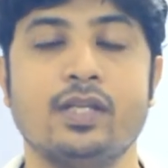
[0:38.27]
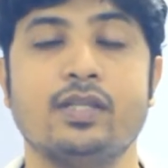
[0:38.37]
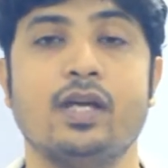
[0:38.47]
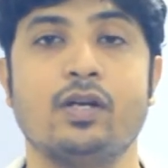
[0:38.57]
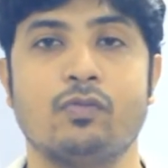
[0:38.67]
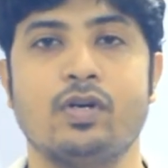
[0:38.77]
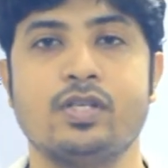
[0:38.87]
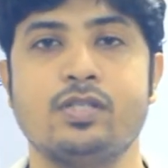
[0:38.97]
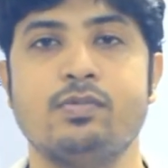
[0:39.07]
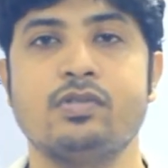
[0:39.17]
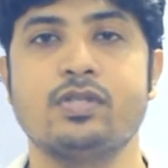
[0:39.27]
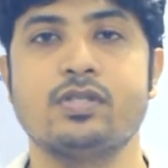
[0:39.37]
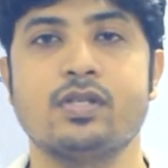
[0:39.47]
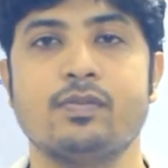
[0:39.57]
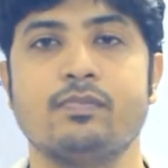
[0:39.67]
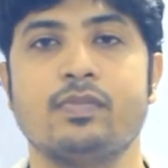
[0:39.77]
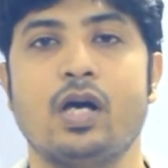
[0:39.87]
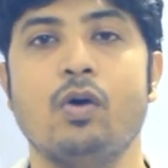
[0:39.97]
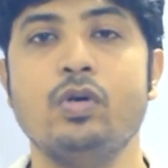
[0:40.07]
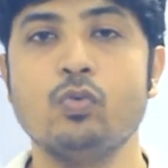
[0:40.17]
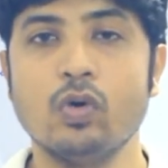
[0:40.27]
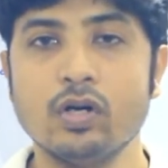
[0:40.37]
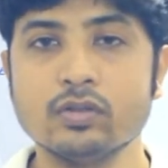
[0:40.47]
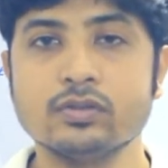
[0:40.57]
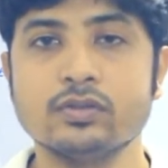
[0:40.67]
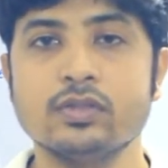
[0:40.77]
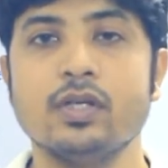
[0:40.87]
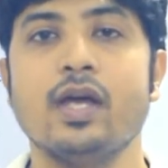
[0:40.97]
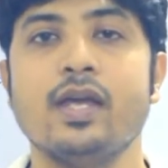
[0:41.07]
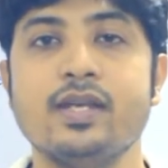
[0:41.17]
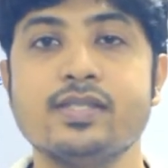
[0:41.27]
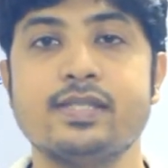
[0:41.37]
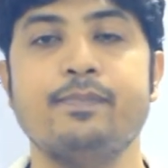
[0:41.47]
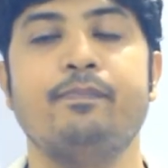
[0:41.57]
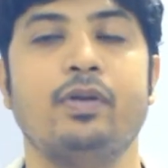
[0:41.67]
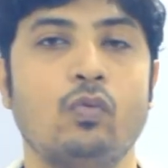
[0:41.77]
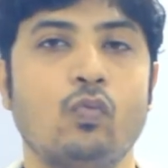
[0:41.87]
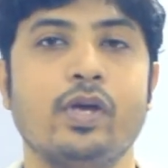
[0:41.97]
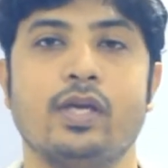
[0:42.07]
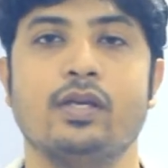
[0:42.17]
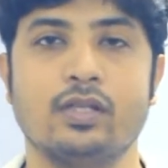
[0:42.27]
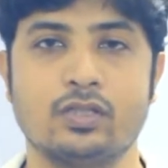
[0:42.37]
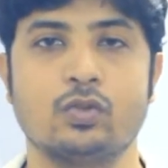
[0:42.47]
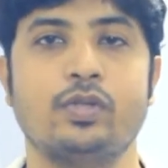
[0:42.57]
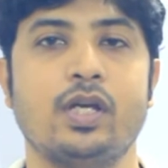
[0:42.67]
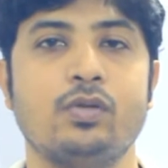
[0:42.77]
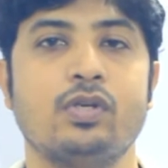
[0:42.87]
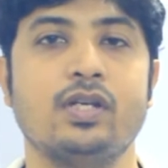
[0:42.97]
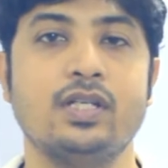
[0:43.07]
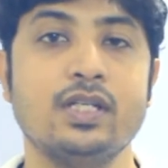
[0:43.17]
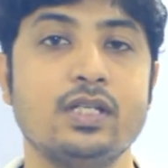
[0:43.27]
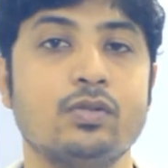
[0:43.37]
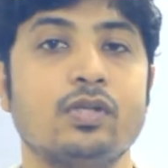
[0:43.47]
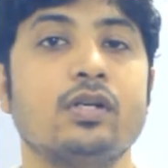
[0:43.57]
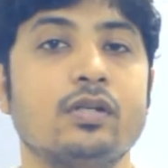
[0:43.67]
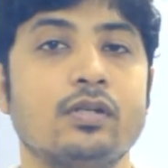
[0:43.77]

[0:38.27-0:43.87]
that what is immune system, how it works in a simple way, so that you can dig into the